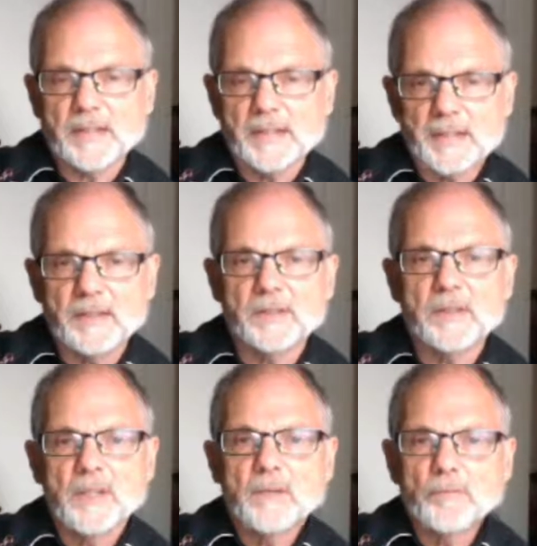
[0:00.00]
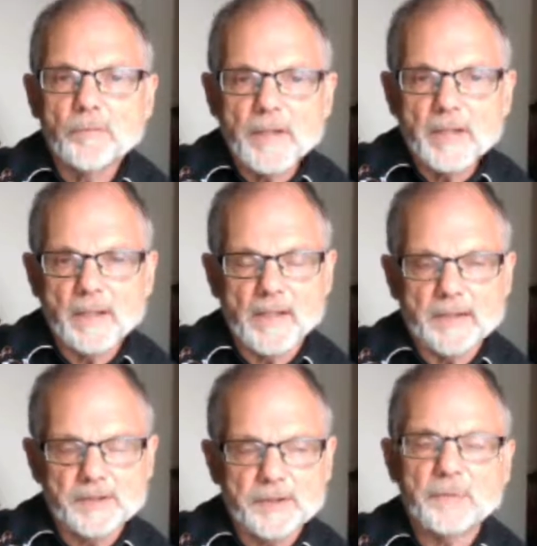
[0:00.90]
They didn't
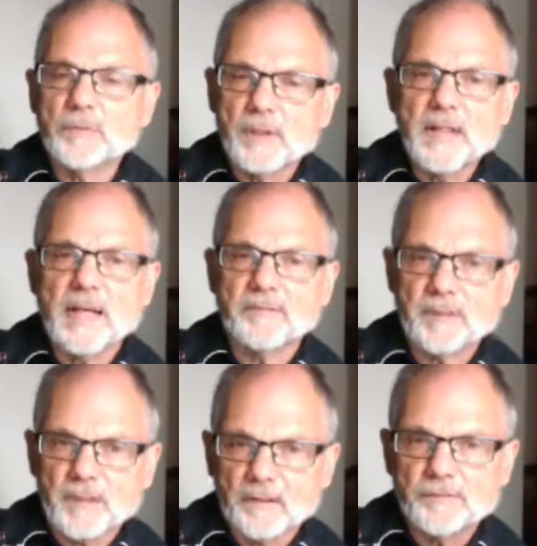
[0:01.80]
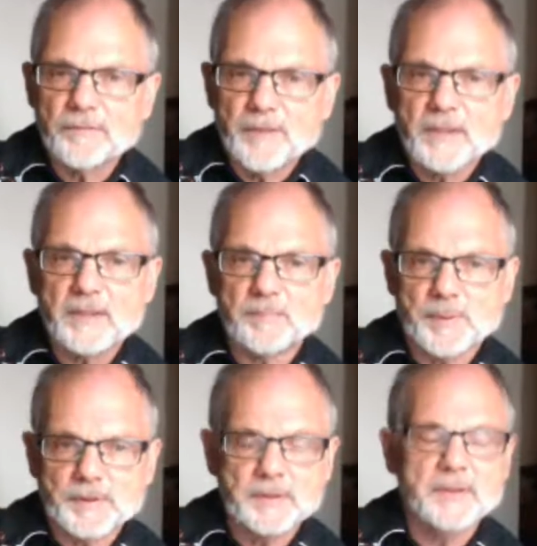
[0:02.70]
realize that you really have to confront a
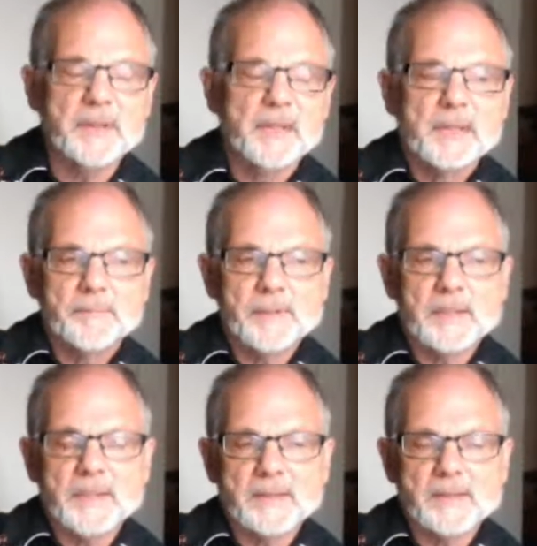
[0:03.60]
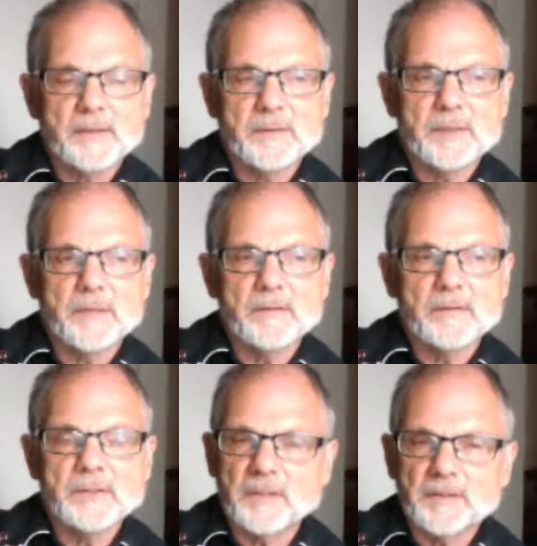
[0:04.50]
person because they're in
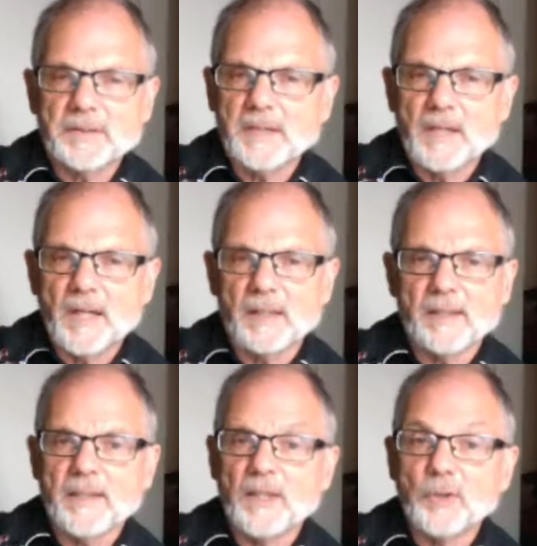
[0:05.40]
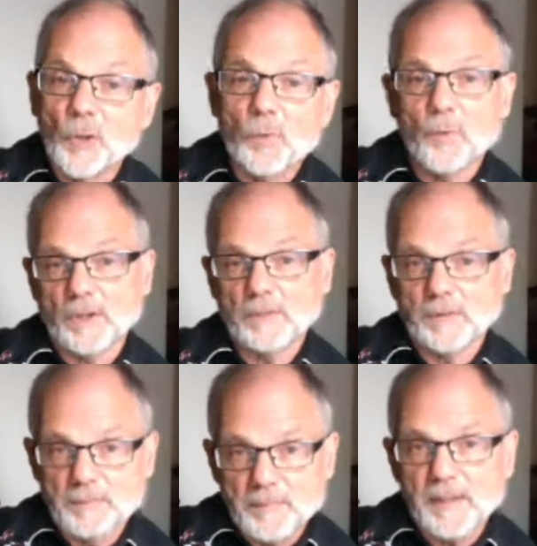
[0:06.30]
serious denial and they don't want
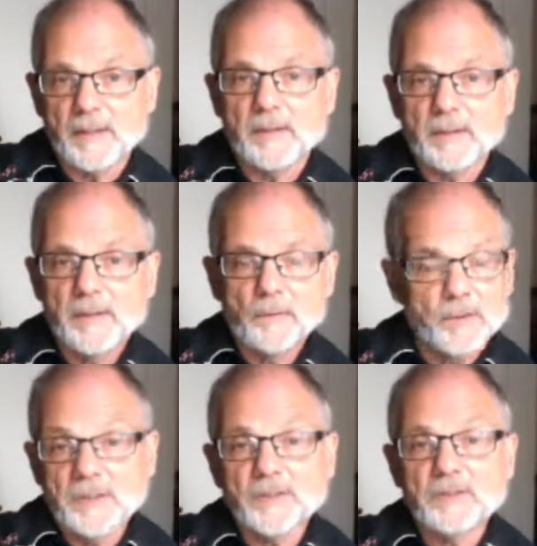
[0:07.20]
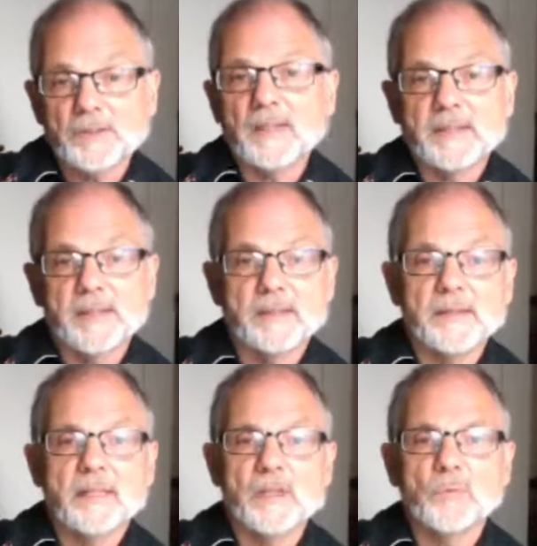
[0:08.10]
to admit it, which I certainly
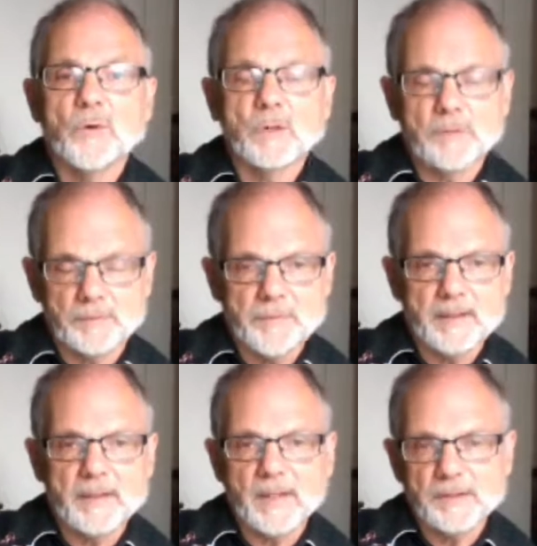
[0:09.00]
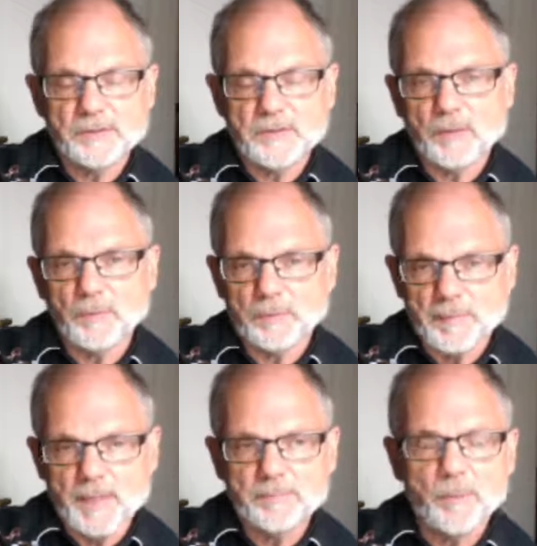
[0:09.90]
didn't. I didn't want to admit that I struggled with
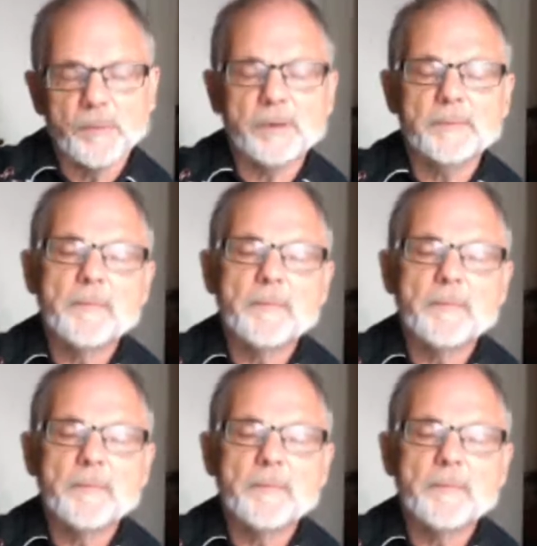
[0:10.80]
bipolar.